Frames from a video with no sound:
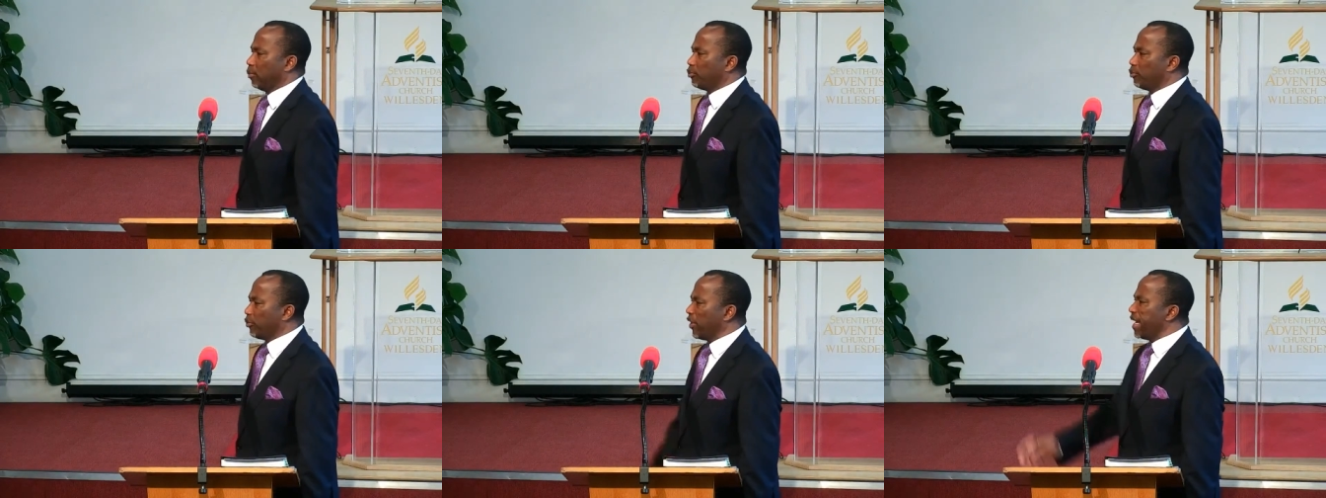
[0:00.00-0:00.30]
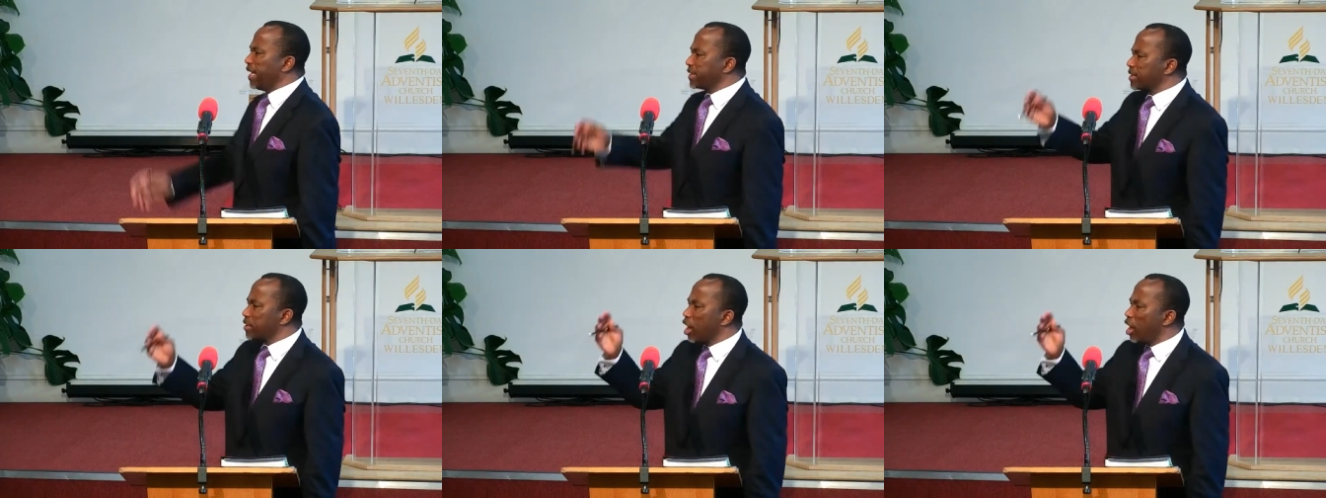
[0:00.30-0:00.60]

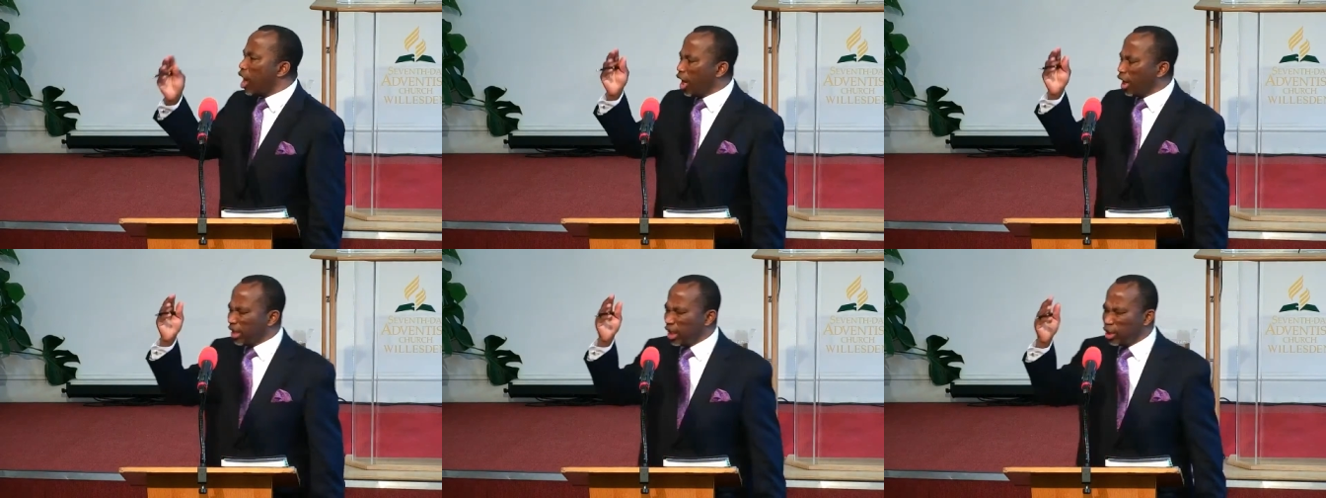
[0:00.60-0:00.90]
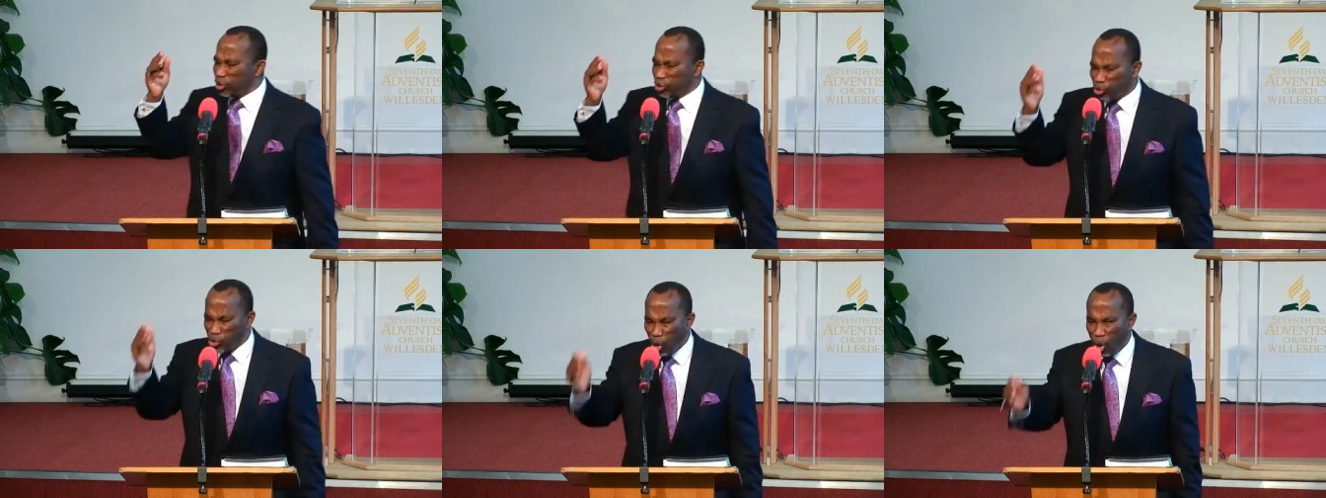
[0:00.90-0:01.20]
Praise God.
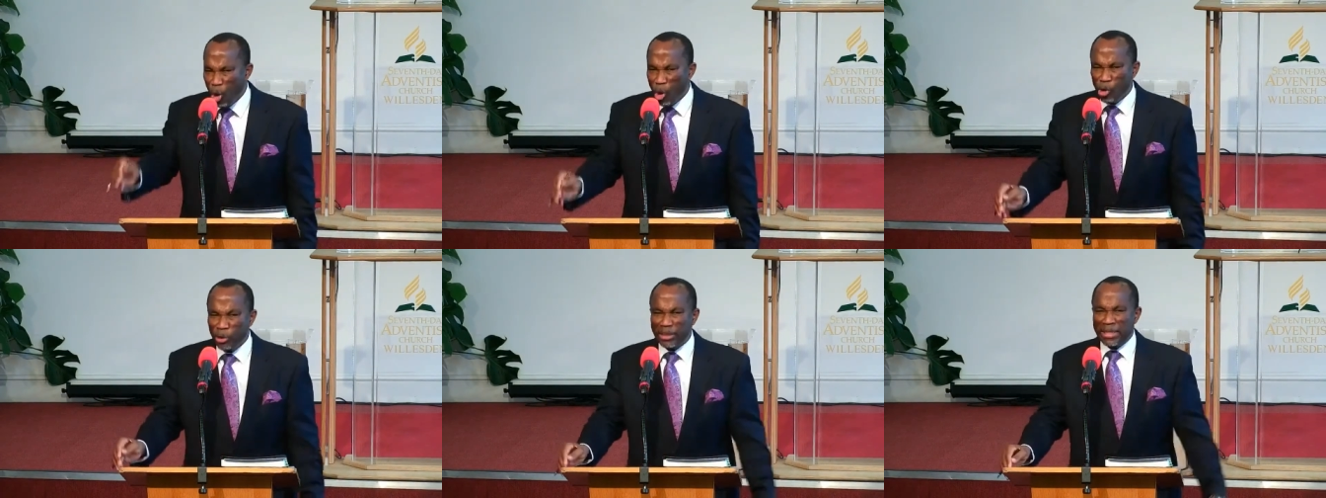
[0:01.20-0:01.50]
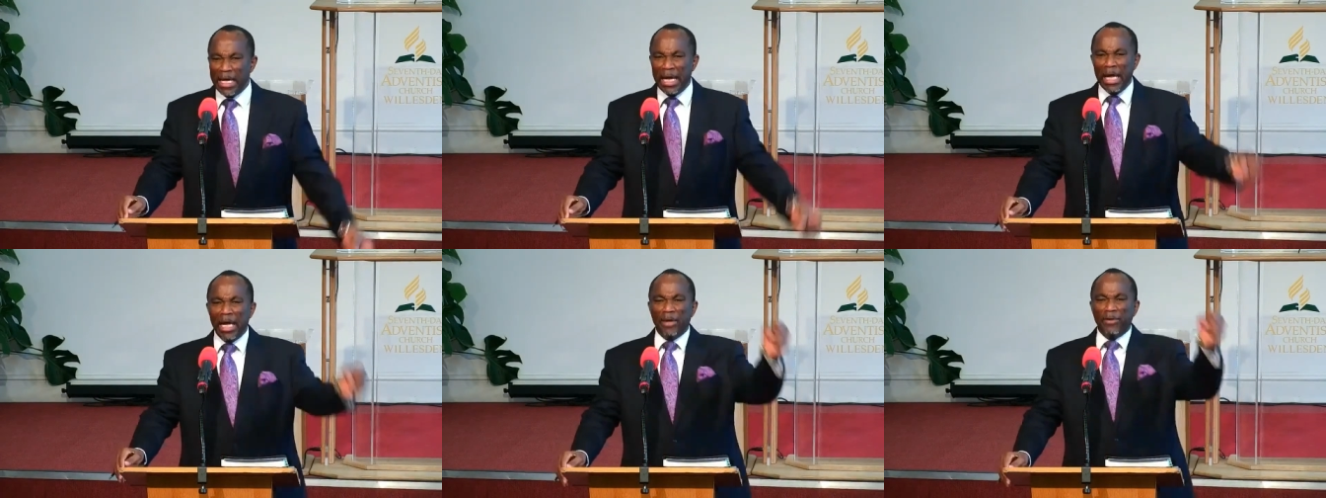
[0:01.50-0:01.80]
It shows
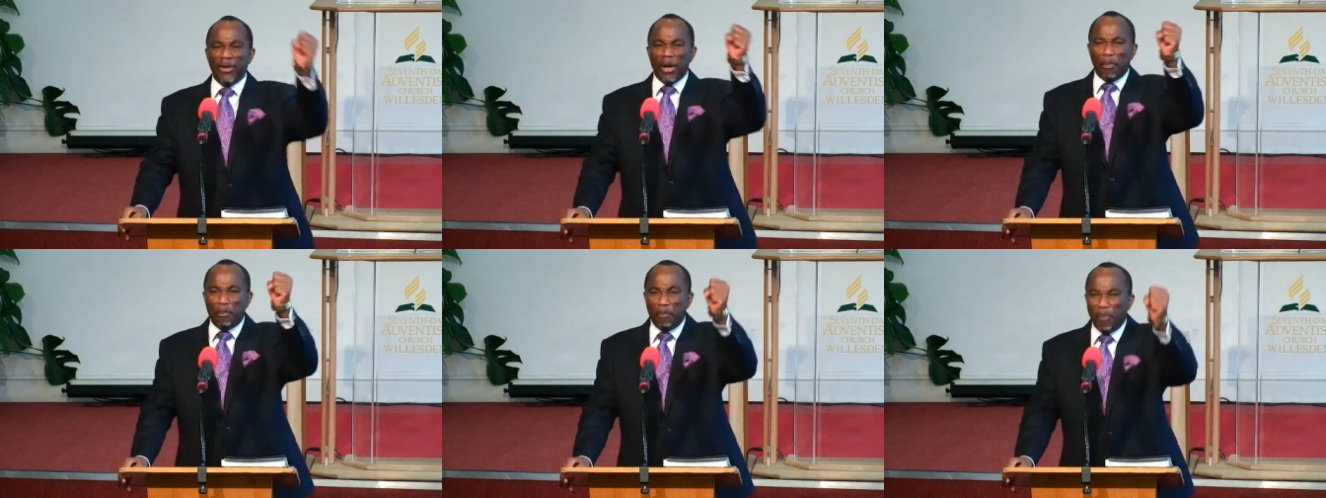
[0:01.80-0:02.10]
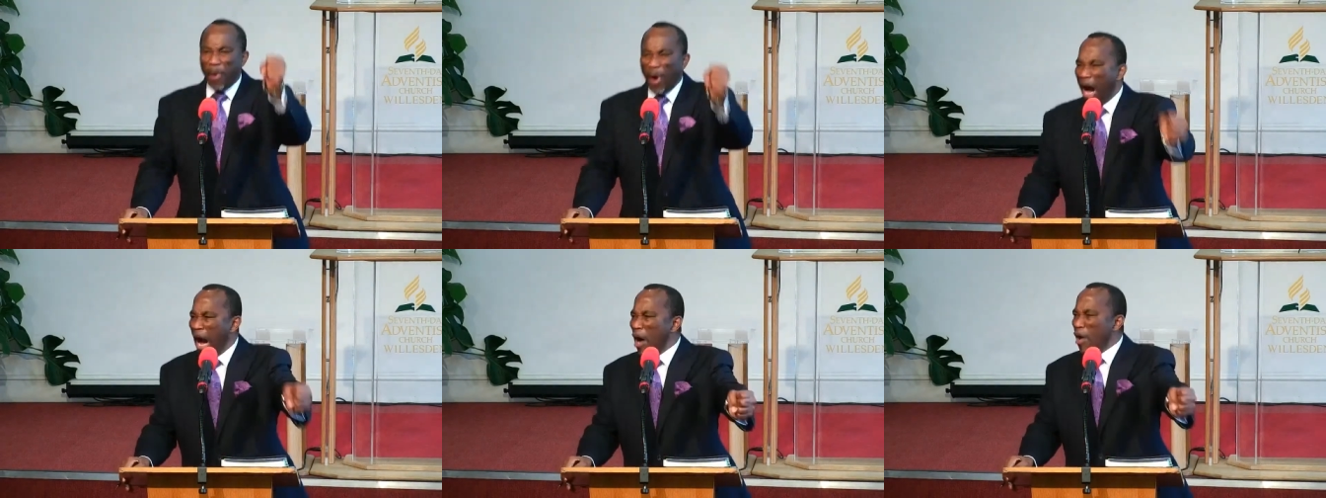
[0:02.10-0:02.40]
the
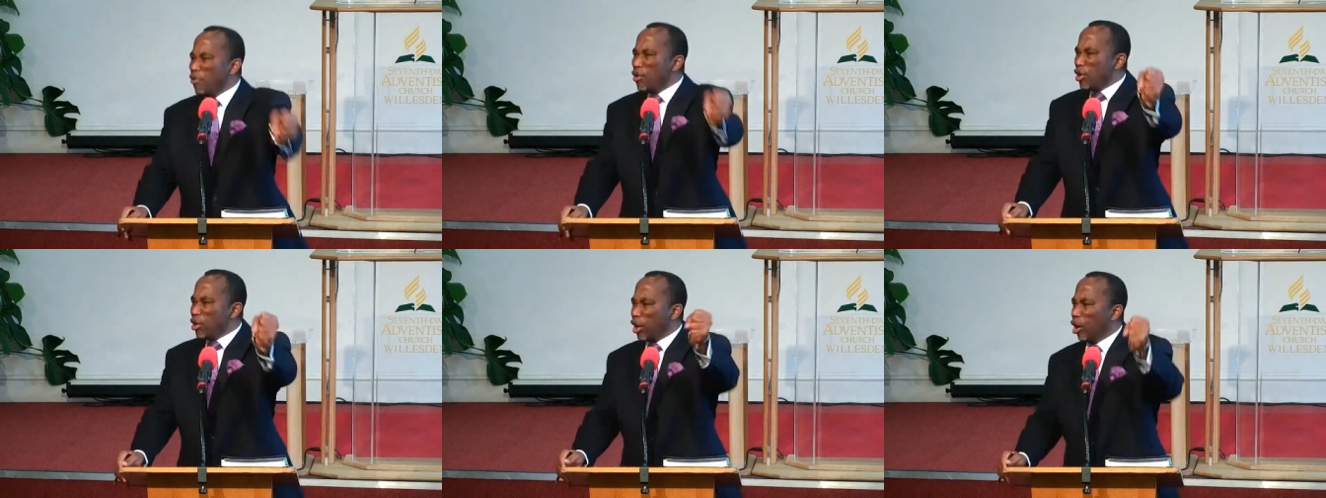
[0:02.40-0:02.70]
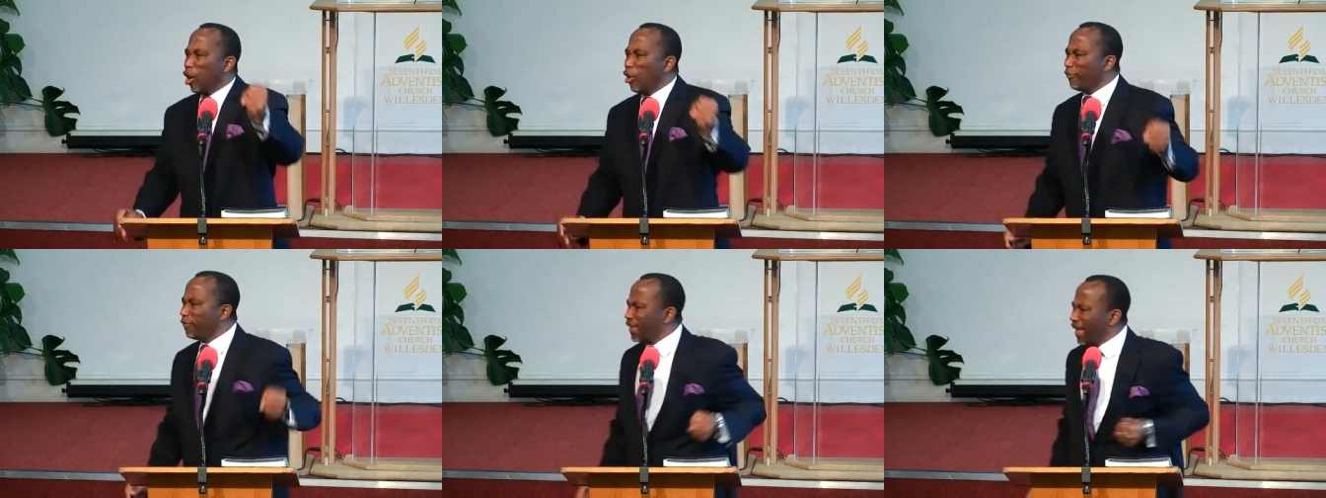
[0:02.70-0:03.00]
power
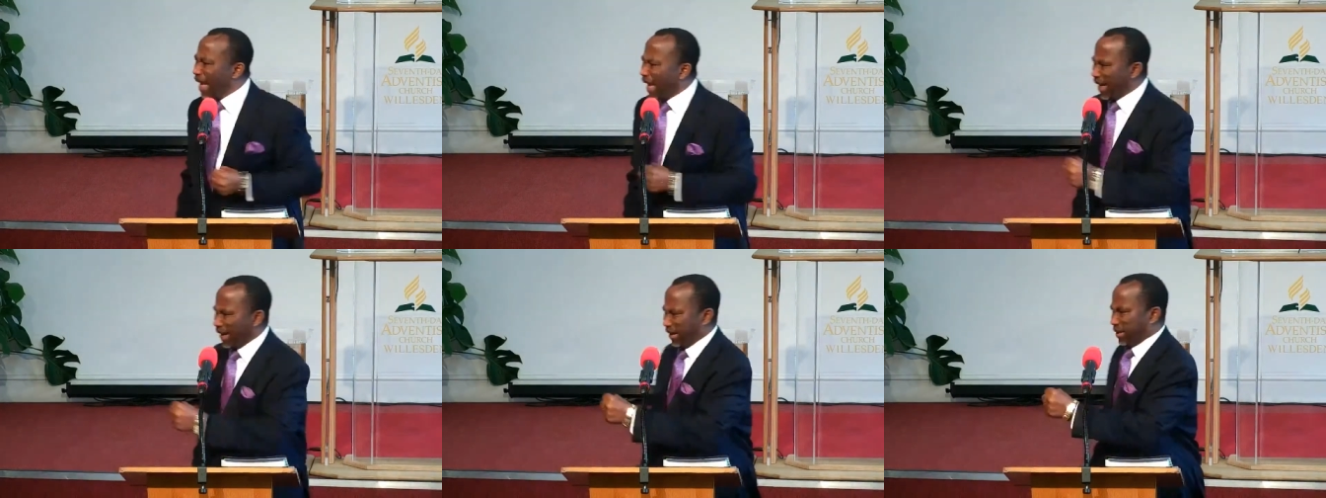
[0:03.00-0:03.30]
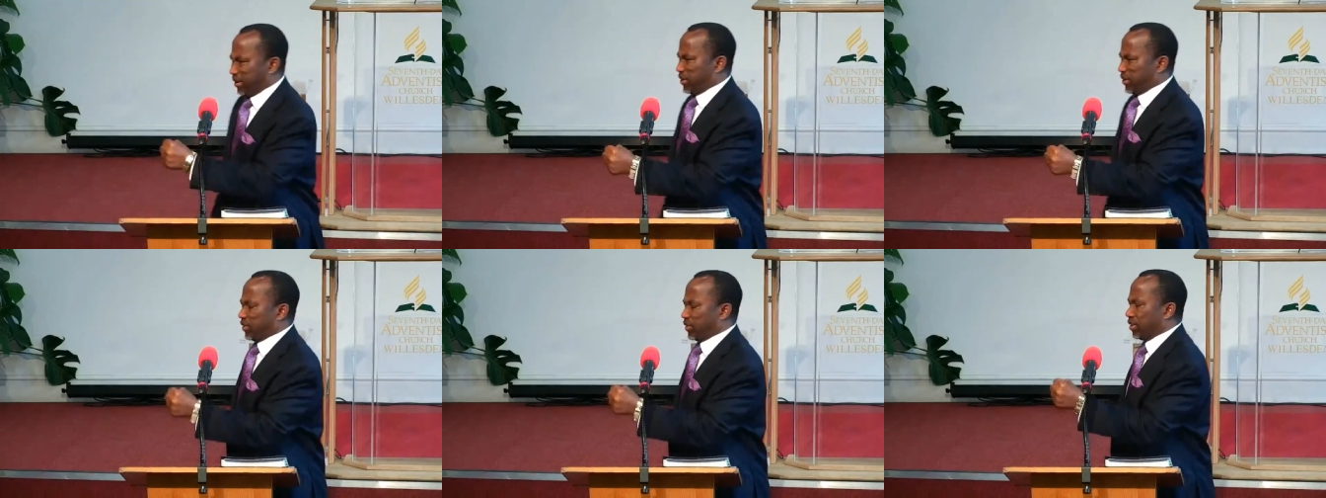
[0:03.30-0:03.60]
of
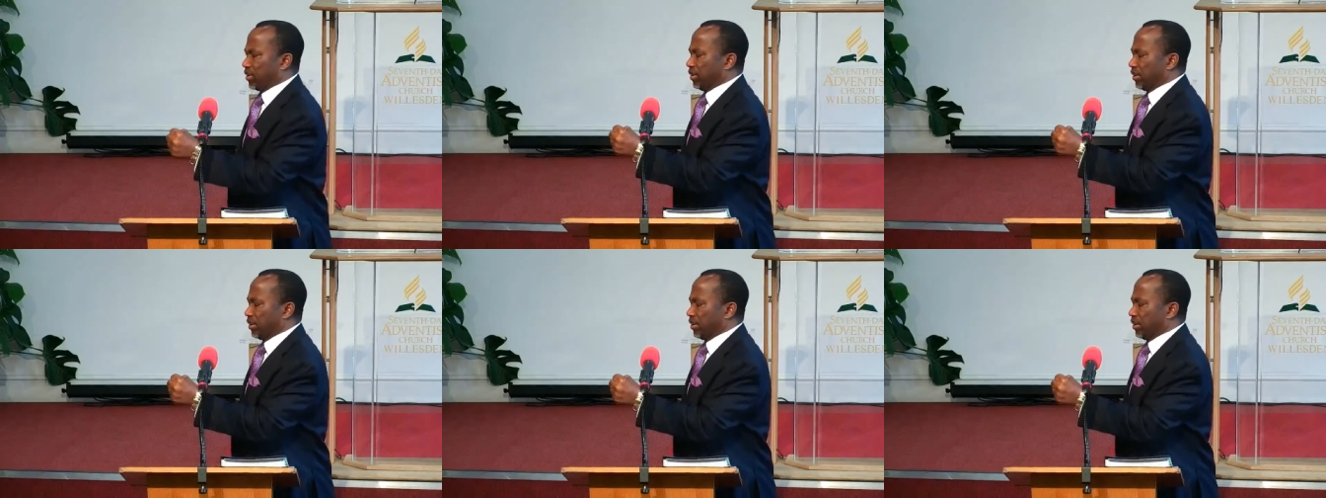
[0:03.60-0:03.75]
light.